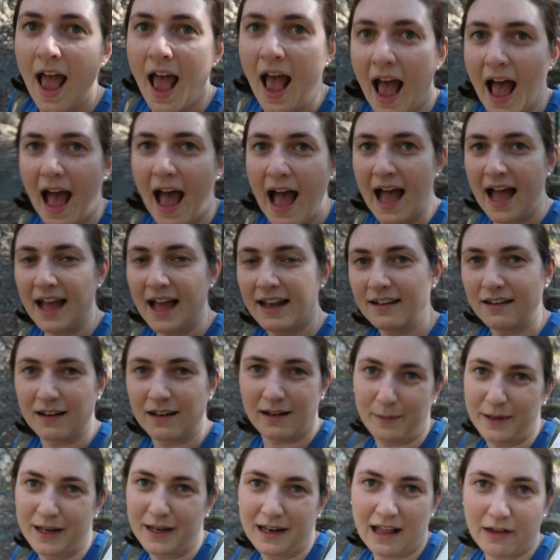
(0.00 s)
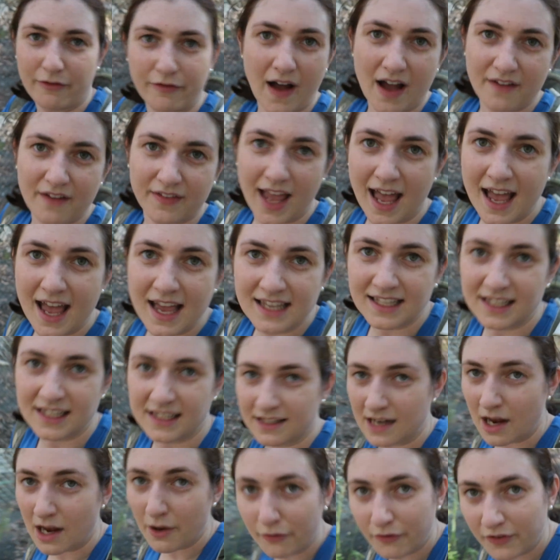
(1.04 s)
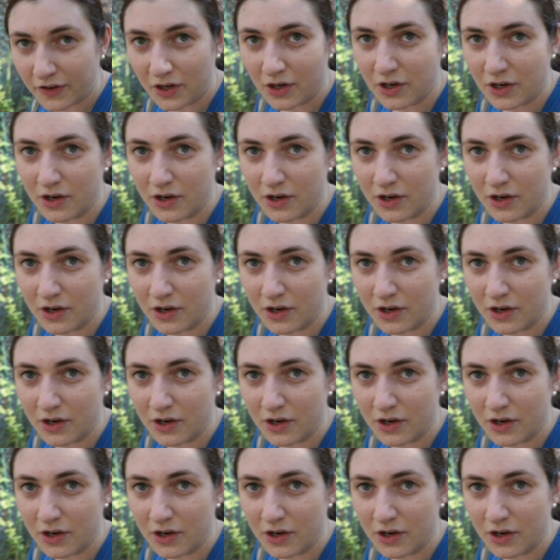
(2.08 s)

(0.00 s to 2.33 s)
and I mean, like 5Ks is enough for you